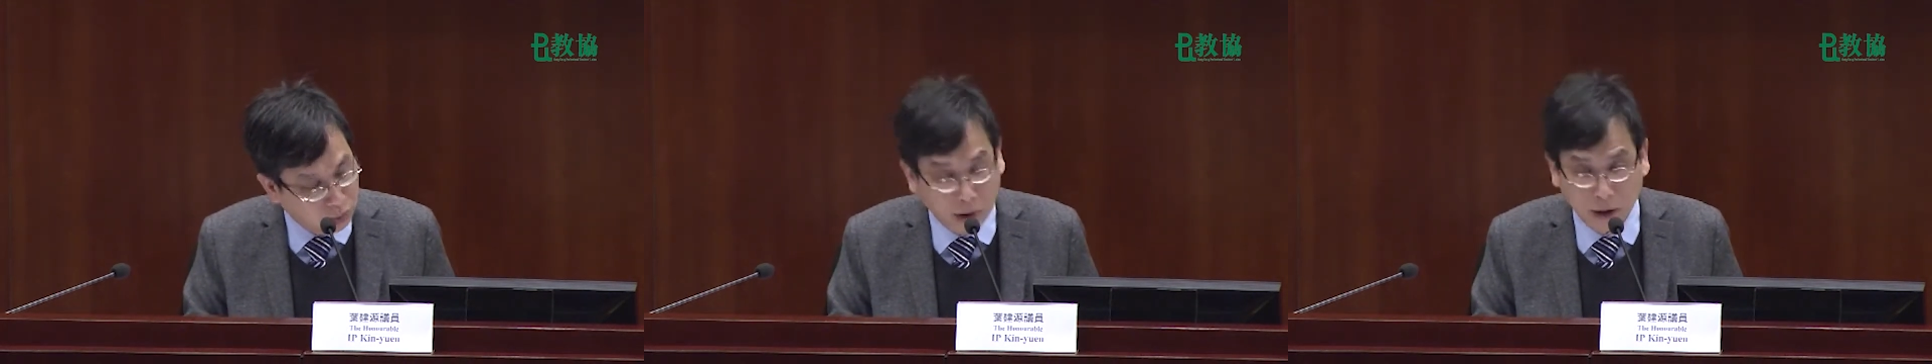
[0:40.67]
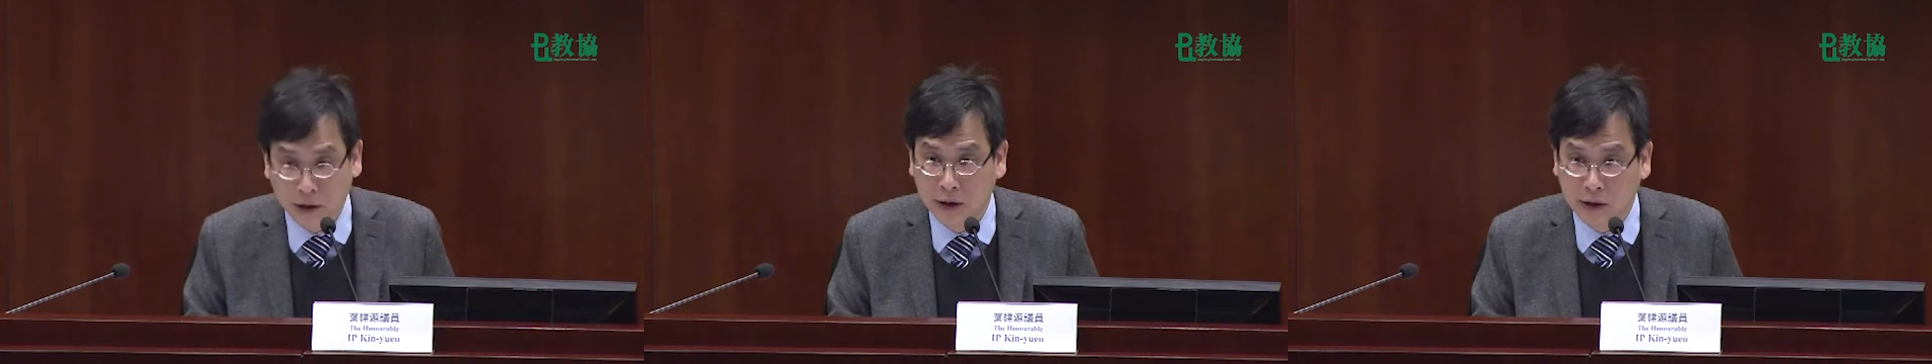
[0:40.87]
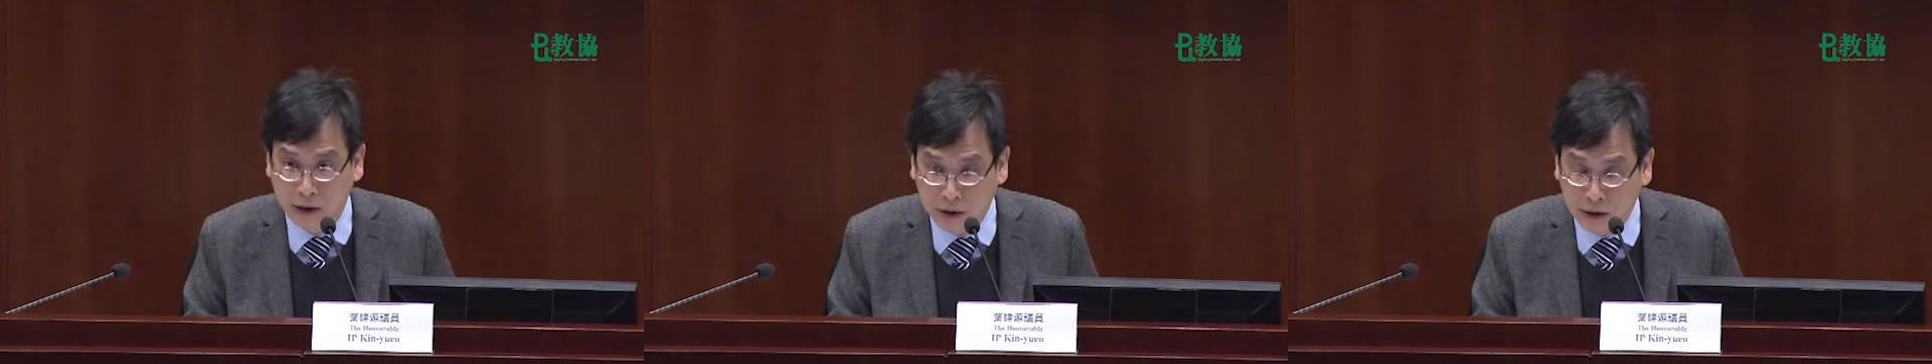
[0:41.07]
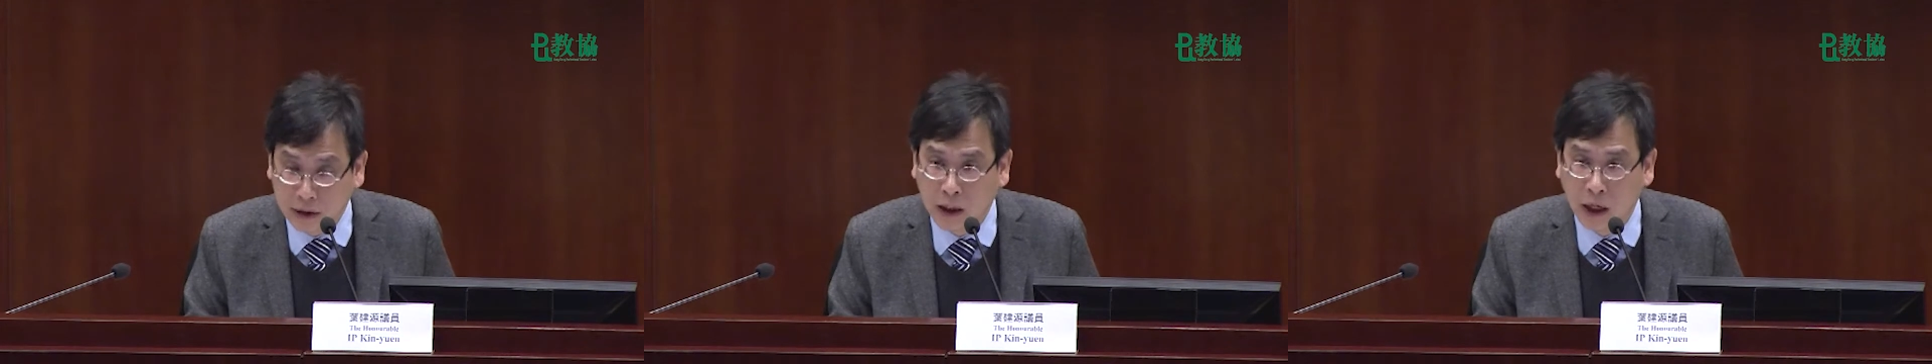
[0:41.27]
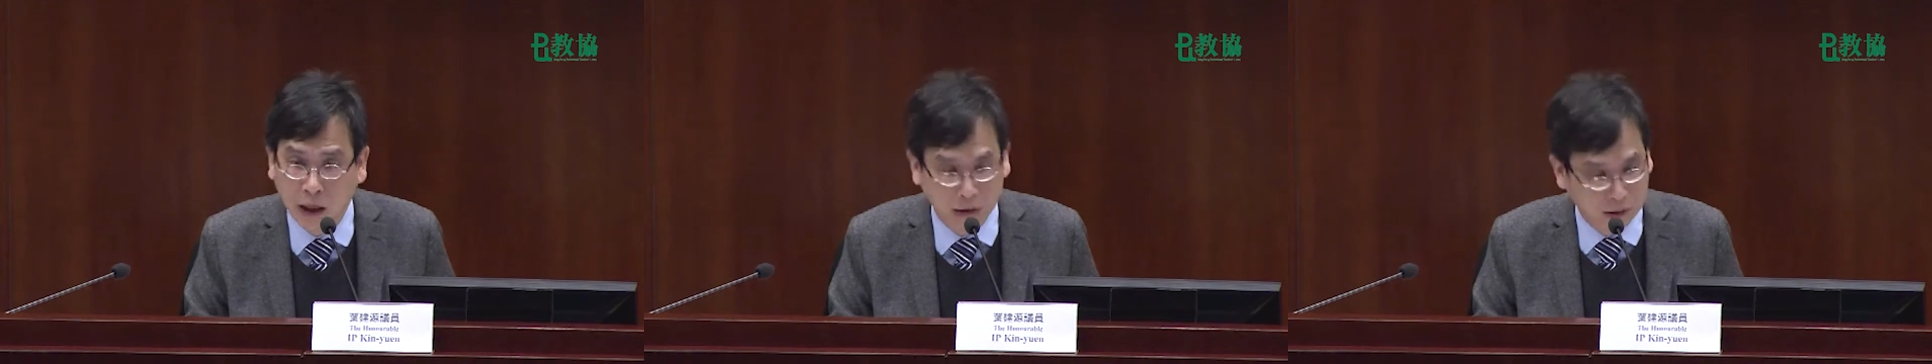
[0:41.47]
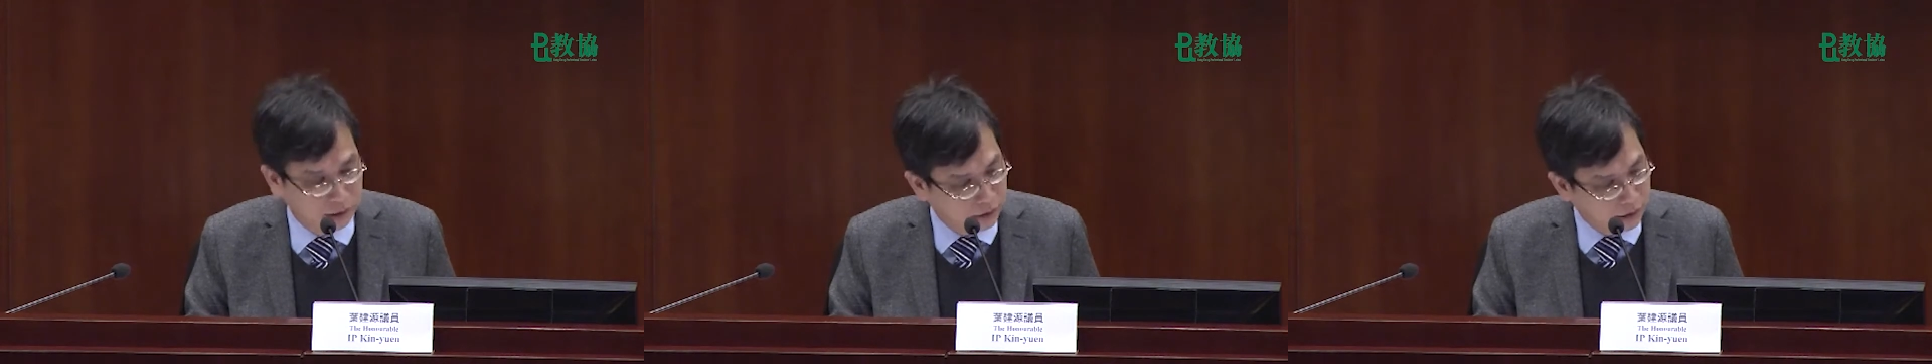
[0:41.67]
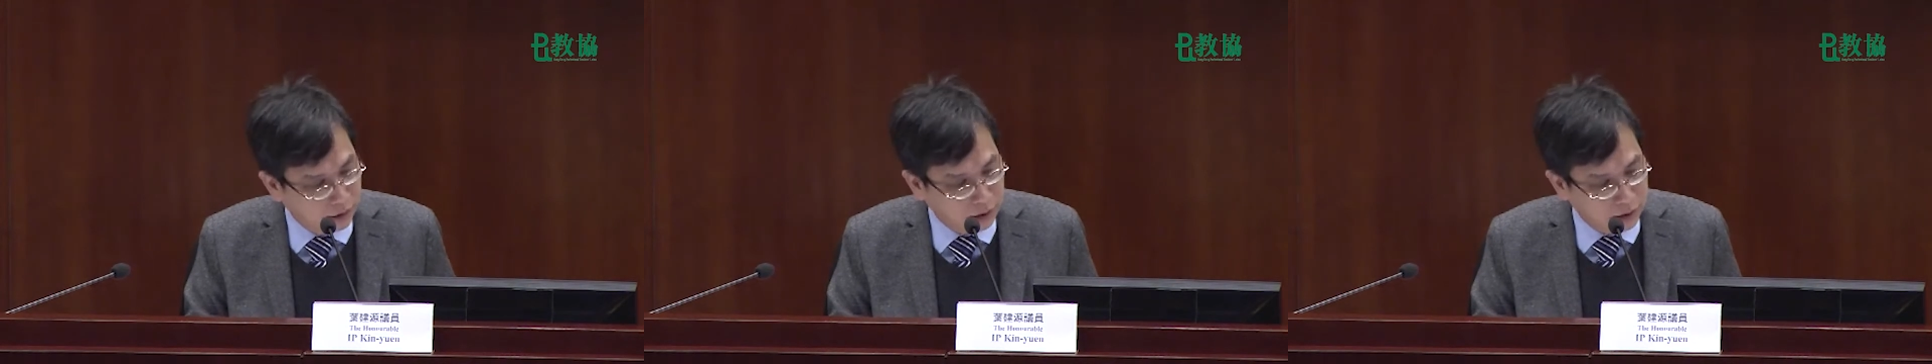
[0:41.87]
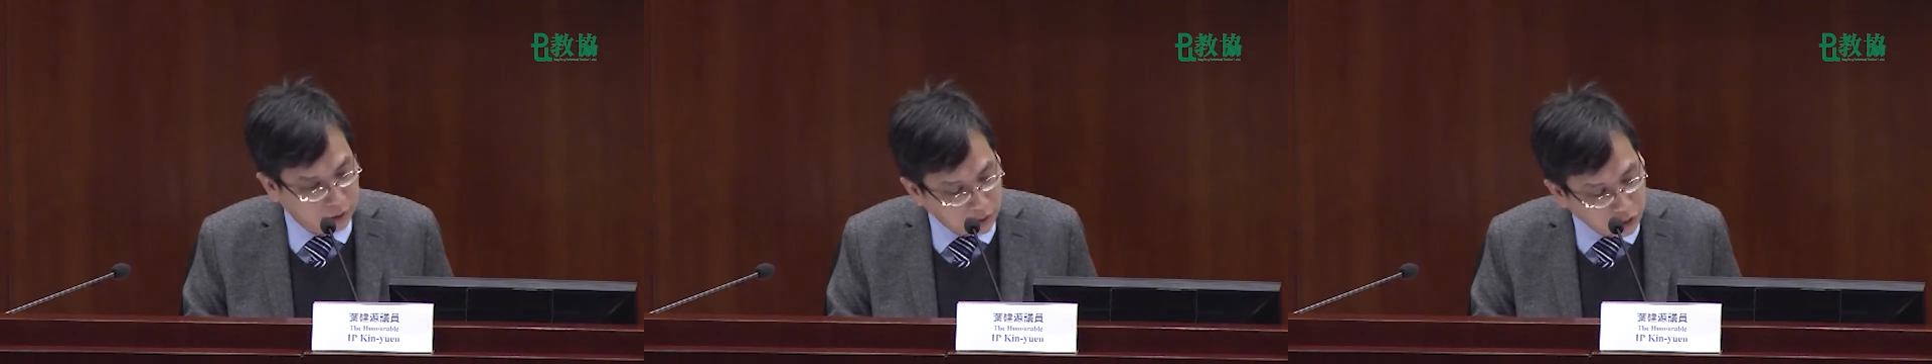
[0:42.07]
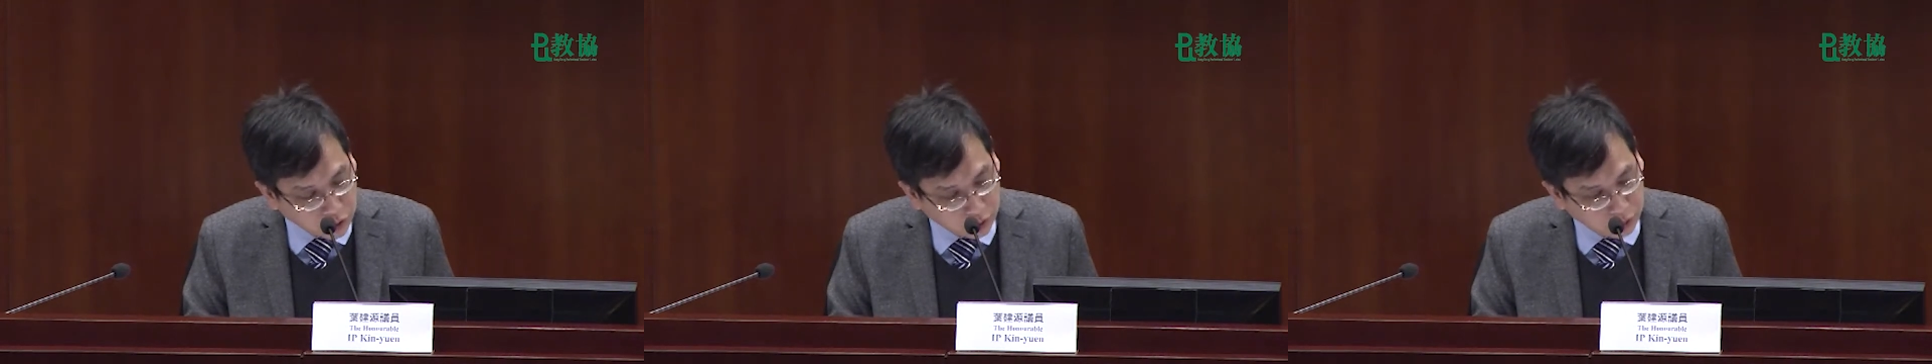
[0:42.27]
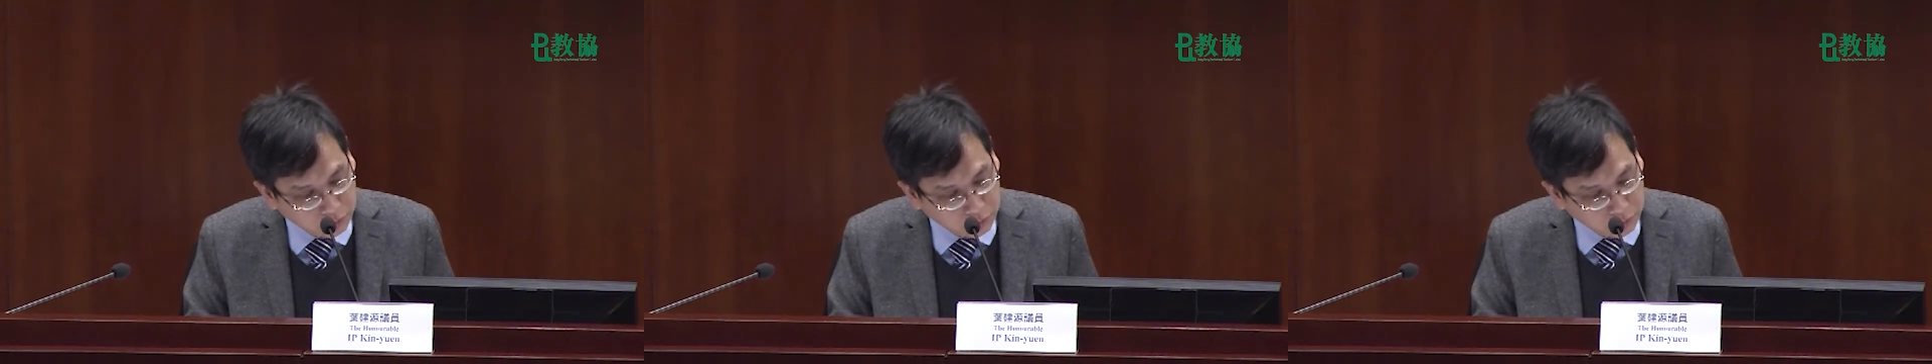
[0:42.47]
what is the queue for